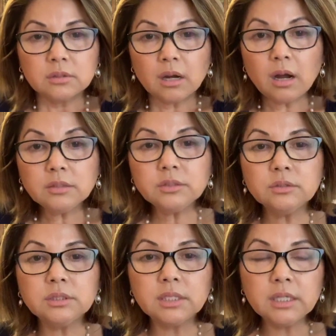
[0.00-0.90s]
also
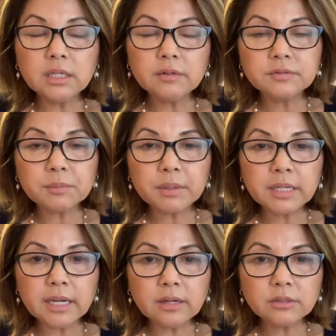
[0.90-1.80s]
see if
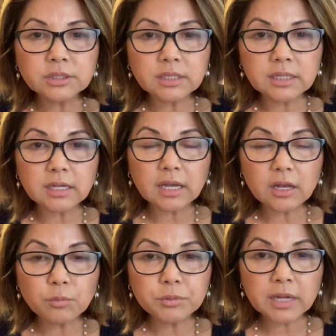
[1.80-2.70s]
somebody else could
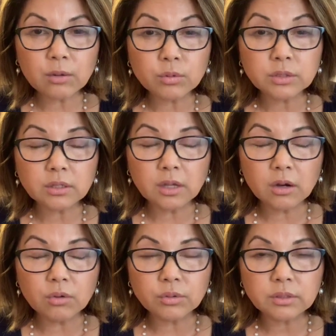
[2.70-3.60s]
help you out with the
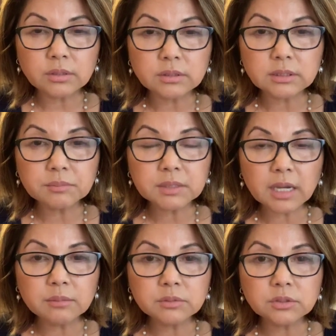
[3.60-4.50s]
loan.
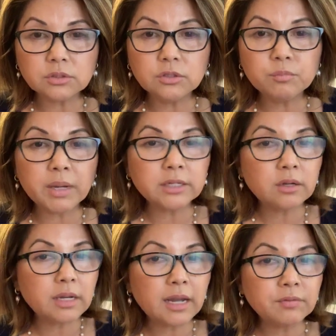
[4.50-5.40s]
Sometimes you might
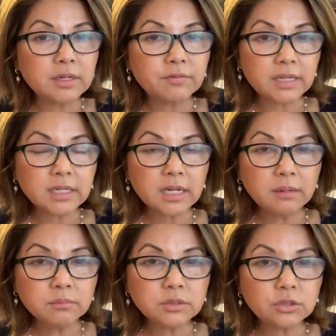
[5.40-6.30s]
not have enough
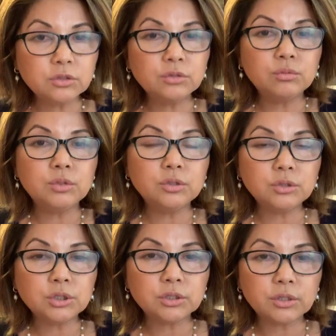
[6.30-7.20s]
income, so you
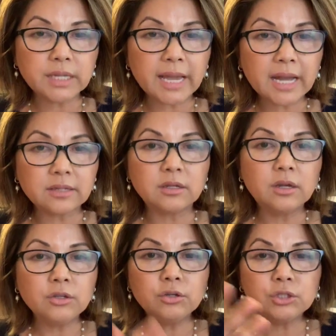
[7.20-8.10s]
use your dad,
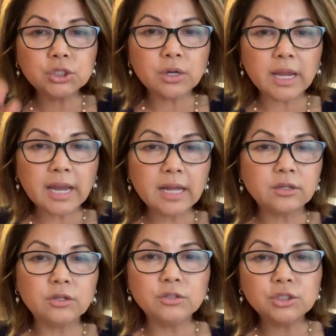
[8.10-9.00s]
use your aunt,
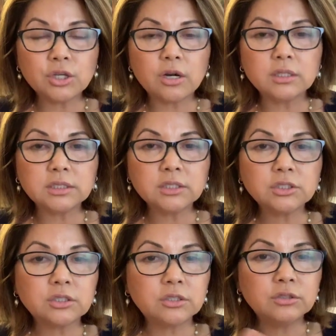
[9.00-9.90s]
use your
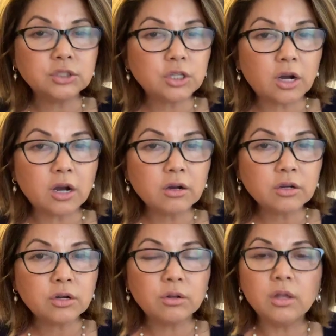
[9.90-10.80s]
sister, use your
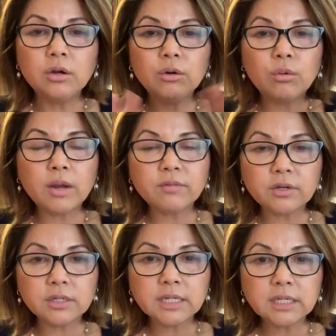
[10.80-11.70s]
uncle,
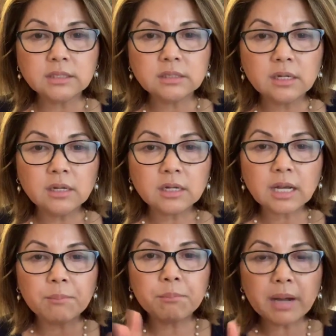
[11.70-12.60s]
whoever it is.
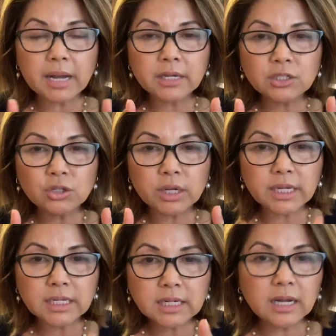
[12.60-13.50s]
Combine your
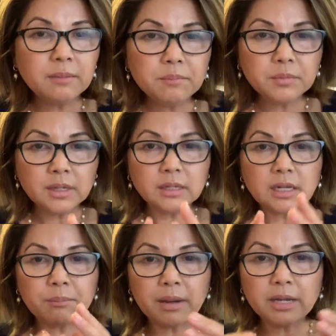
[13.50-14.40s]
income,
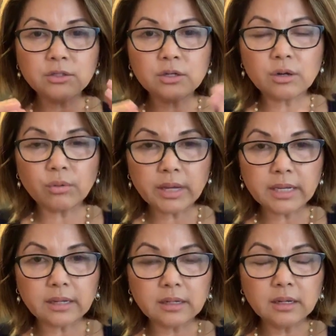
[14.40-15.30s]
combine your
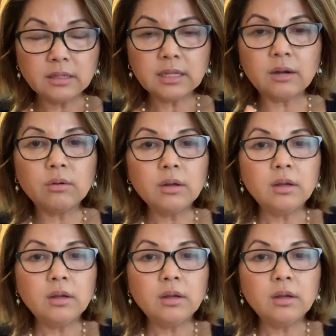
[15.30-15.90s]
credit. Now,